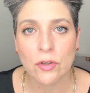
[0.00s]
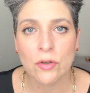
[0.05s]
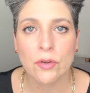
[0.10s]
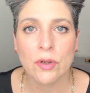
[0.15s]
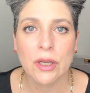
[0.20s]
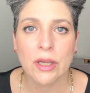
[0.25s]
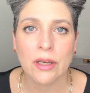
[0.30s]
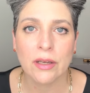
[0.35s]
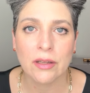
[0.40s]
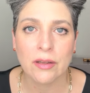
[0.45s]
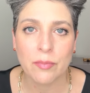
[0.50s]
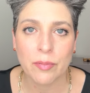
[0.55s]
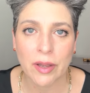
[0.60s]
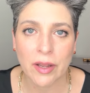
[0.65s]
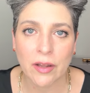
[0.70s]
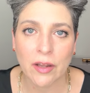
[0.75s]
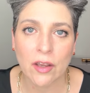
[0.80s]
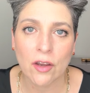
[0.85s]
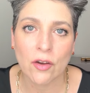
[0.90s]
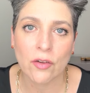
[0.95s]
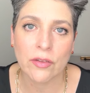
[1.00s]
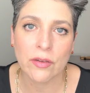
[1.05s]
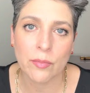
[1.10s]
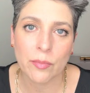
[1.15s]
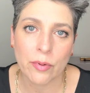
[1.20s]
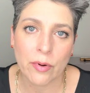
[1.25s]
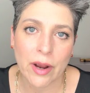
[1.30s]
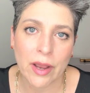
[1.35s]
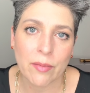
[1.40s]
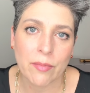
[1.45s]
You can, depending on the
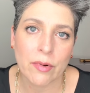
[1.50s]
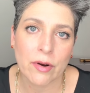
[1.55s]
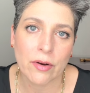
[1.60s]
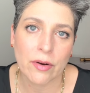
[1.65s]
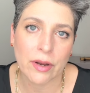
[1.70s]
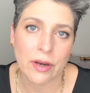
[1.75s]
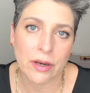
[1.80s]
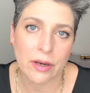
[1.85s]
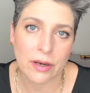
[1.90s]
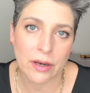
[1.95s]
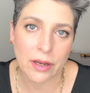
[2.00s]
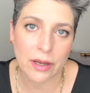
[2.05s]
primer and,